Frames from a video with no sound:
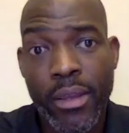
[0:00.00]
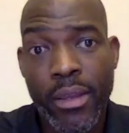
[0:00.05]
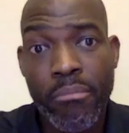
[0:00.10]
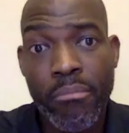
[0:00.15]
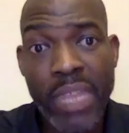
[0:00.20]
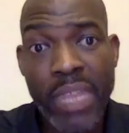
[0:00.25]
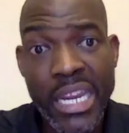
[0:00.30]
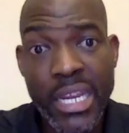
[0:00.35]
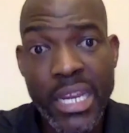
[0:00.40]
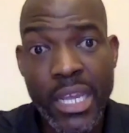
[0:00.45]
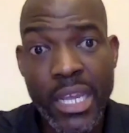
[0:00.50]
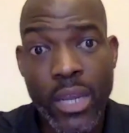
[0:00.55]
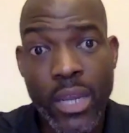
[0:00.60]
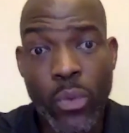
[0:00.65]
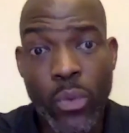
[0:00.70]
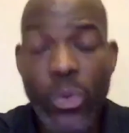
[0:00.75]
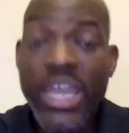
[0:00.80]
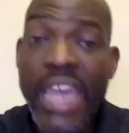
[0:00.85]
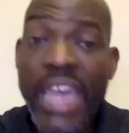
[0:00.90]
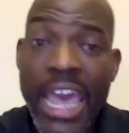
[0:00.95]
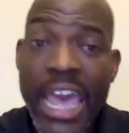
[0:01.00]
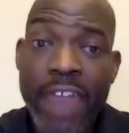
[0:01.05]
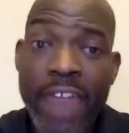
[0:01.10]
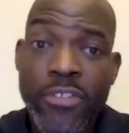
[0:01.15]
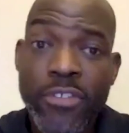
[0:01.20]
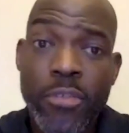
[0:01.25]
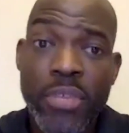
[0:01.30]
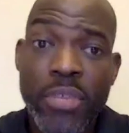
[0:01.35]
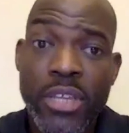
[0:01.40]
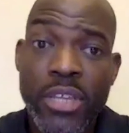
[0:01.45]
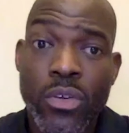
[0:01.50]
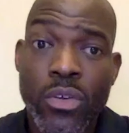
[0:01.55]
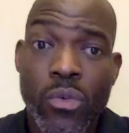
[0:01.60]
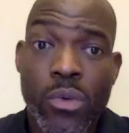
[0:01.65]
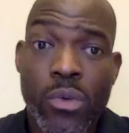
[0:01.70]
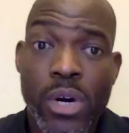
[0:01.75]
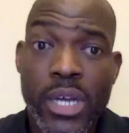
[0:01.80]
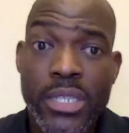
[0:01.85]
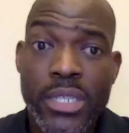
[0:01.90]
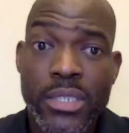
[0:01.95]
meaning we have to be the
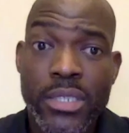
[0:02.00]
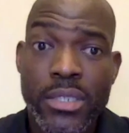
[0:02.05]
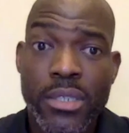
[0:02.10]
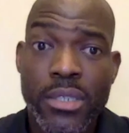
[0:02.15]
ones